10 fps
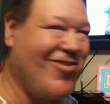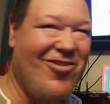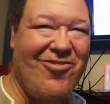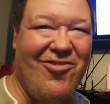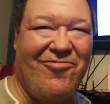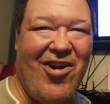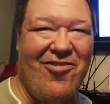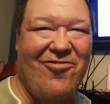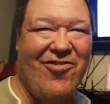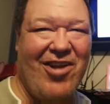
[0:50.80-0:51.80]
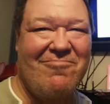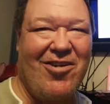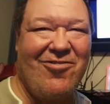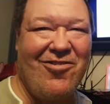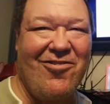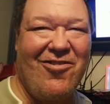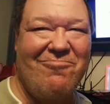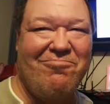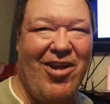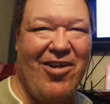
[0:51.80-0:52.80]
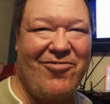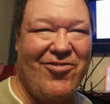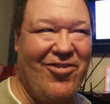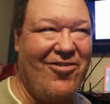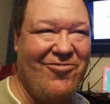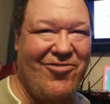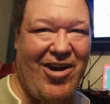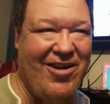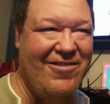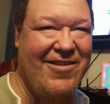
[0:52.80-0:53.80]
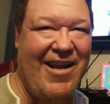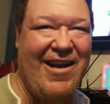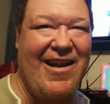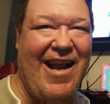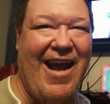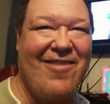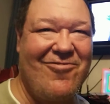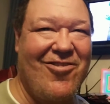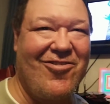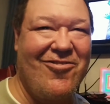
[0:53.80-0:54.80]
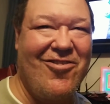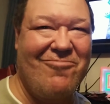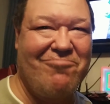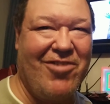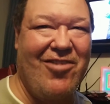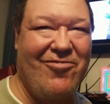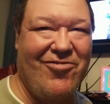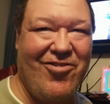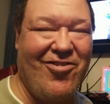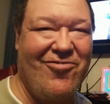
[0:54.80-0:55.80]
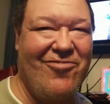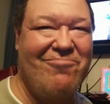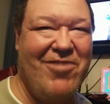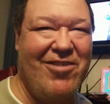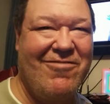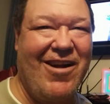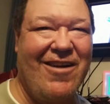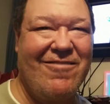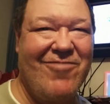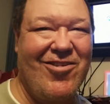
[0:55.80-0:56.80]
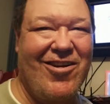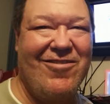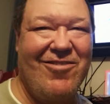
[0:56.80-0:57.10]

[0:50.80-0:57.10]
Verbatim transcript: You know the funny thing about Google Play Store is got a dating ad in the Google Play Store. Just beware when the